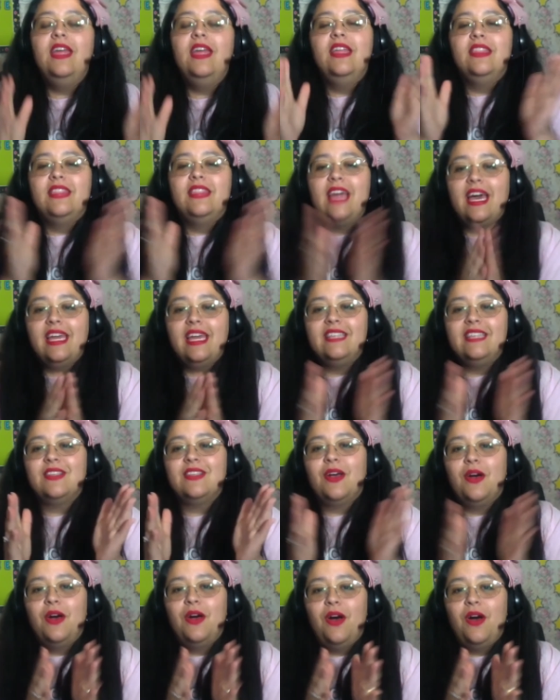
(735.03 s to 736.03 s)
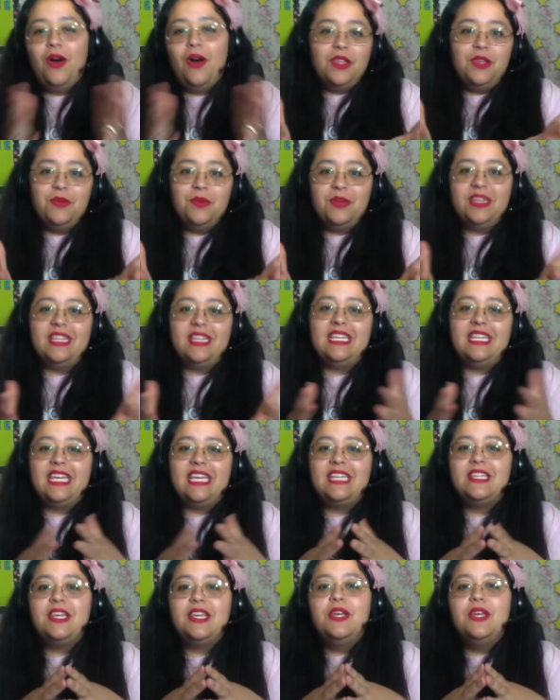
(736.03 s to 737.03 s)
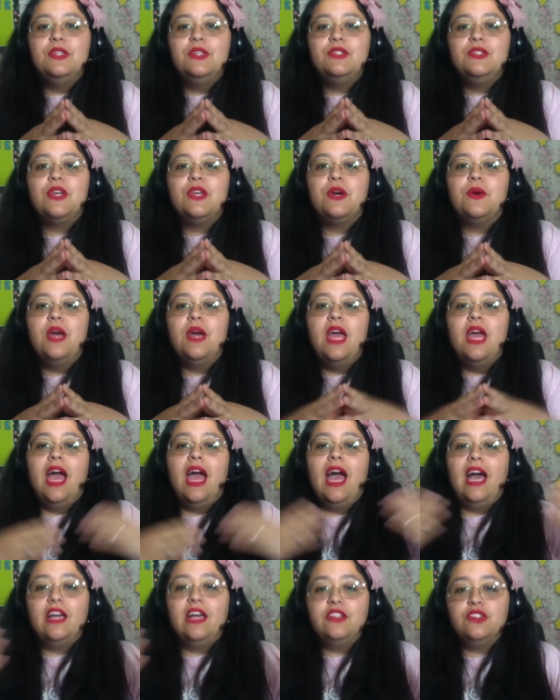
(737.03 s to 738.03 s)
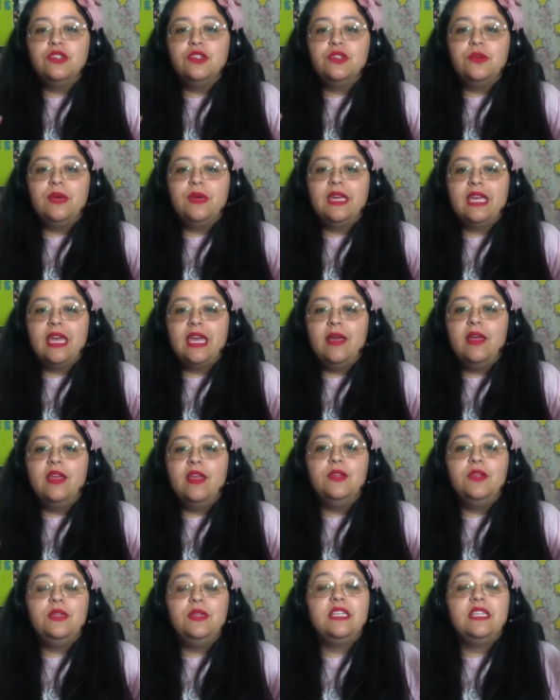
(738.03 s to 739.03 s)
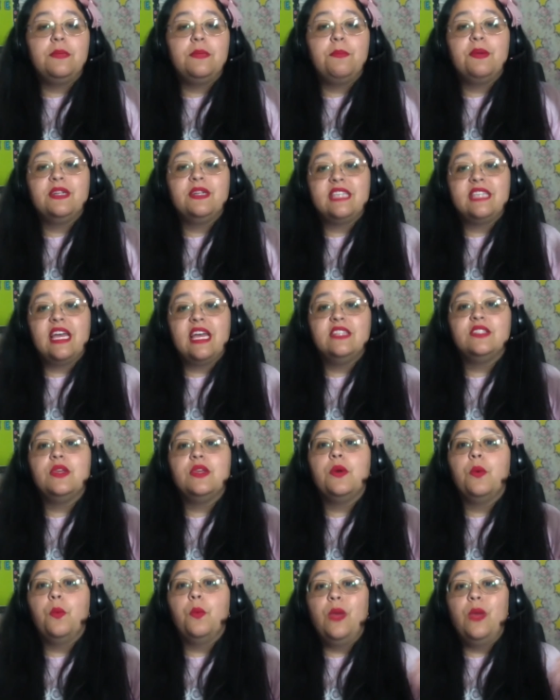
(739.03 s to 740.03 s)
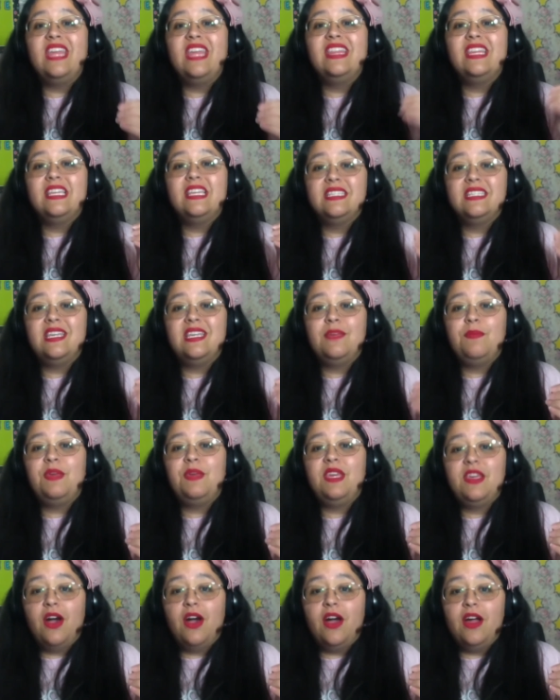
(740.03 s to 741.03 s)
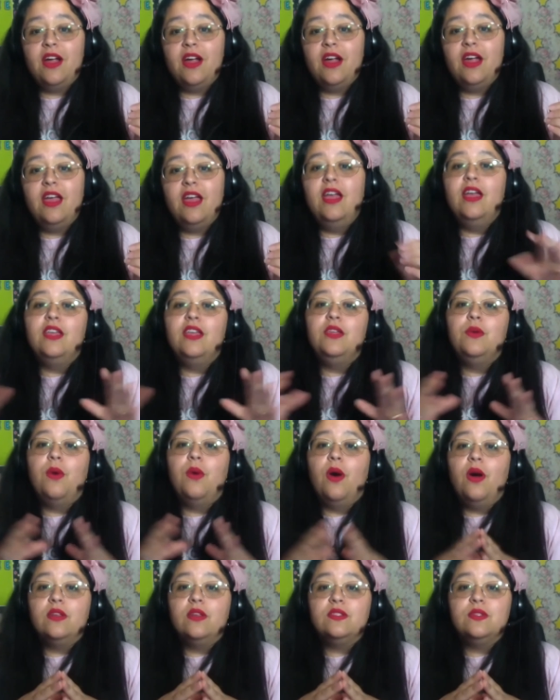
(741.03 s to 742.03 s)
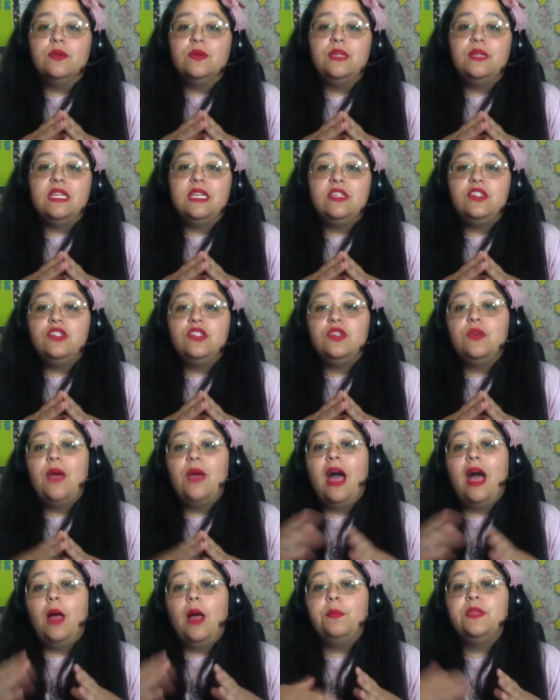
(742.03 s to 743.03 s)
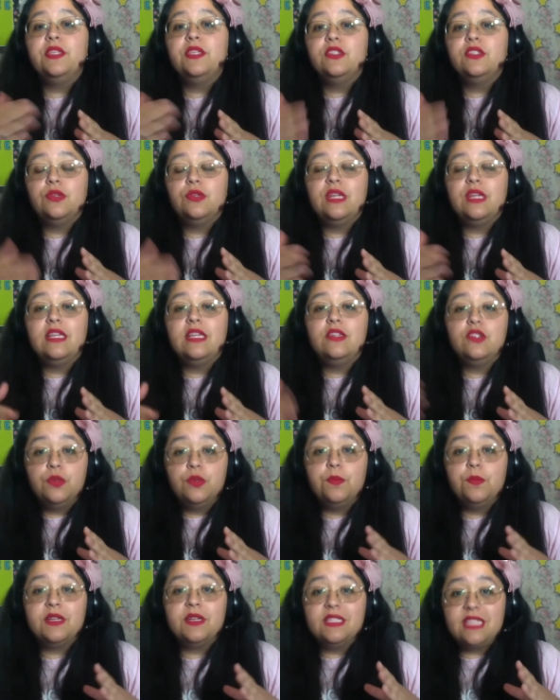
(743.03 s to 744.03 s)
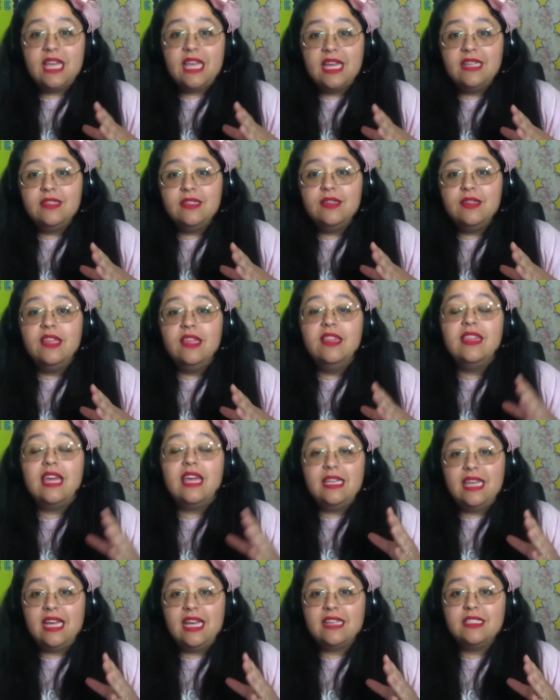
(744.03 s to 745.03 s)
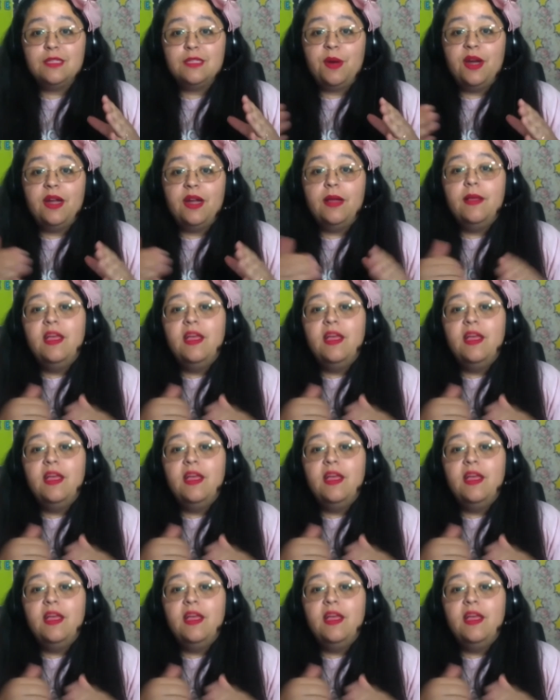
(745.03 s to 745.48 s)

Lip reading: That is all you really need. So as you're doing it, you need to present with TPR. You also need to help the student to present that next part,